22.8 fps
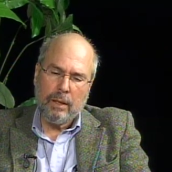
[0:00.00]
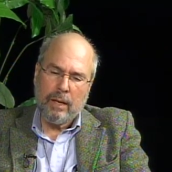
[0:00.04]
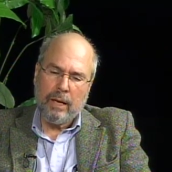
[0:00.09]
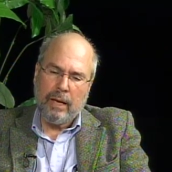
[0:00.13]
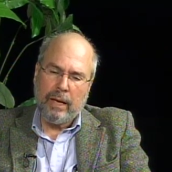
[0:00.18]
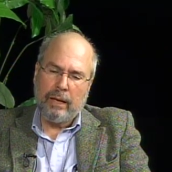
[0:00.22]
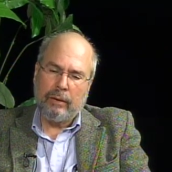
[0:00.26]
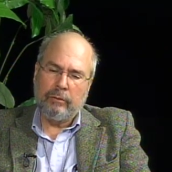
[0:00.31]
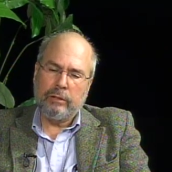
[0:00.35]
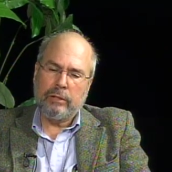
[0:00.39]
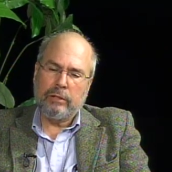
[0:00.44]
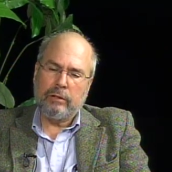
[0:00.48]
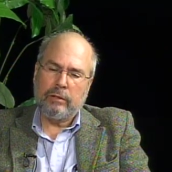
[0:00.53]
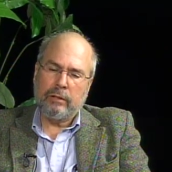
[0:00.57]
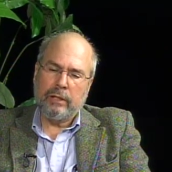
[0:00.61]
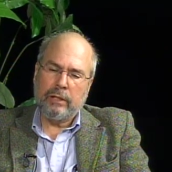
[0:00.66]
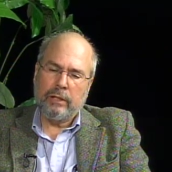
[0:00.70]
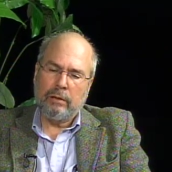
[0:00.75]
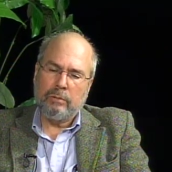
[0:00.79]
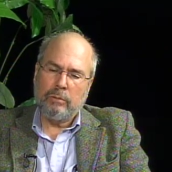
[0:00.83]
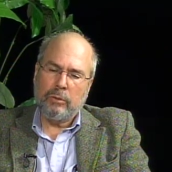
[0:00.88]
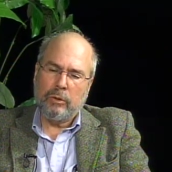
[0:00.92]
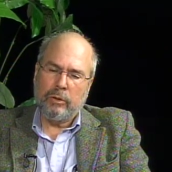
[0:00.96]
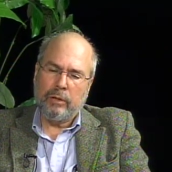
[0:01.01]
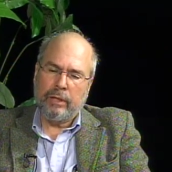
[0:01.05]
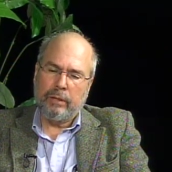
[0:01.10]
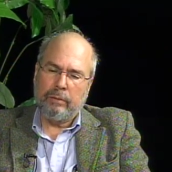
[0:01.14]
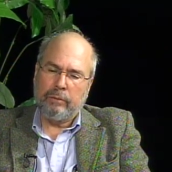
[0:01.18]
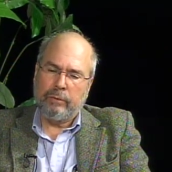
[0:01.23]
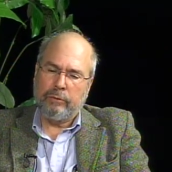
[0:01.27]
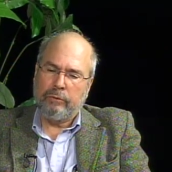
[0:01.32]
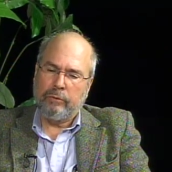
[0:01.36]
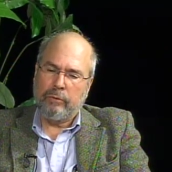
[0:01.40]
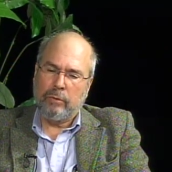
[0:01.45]
and it was early in the morning
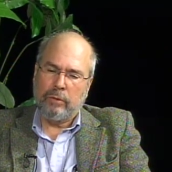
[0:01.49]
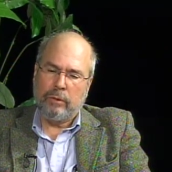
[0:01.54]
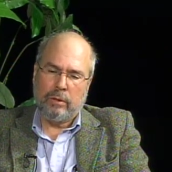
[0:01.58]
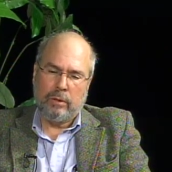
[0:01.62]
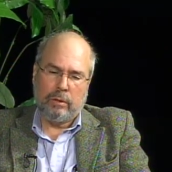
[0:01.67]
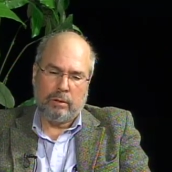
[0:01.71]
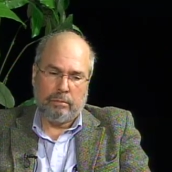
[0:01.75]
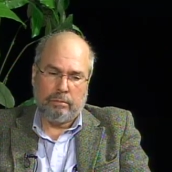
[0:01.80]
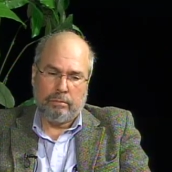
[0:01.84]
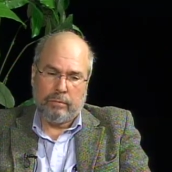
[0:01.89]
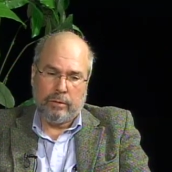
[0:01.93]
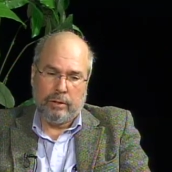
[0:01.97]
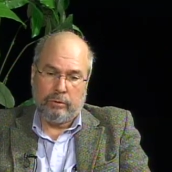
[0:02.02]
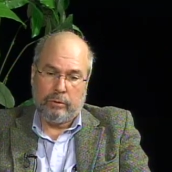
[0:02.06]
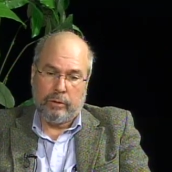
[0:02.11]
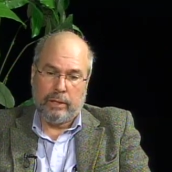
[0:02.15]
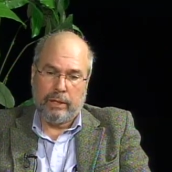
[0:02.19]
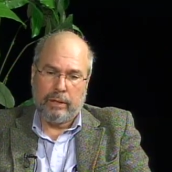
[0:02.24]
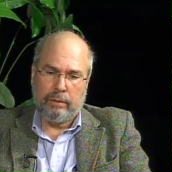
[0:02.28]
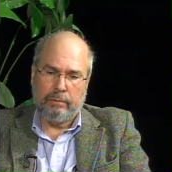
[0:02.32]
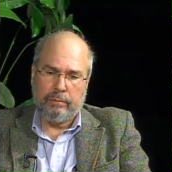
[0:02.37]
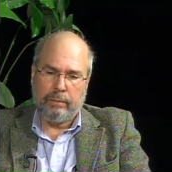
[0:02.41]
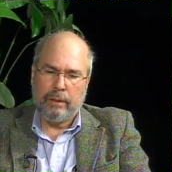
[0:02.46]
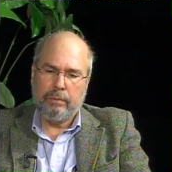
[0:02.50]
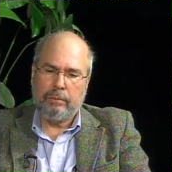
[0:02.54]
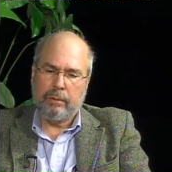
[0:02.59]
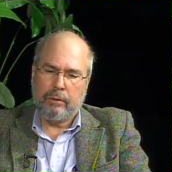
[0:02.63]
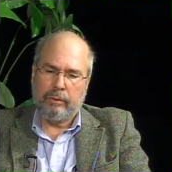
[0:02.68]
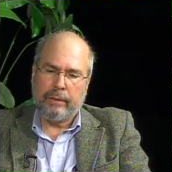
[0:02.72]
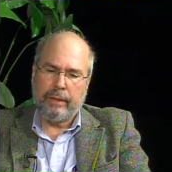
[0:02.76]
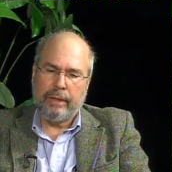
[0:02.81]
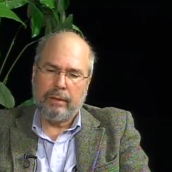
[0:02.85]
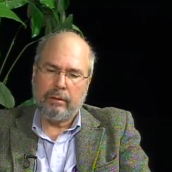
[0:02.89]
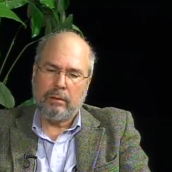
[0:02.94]
before there were any people
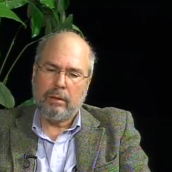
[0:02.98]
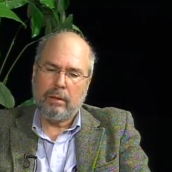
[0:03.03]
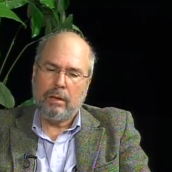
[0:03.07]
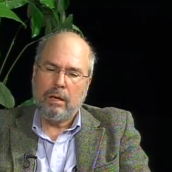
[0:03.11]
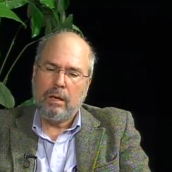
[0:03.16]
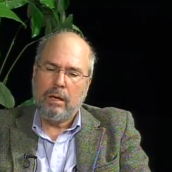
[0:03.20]
around.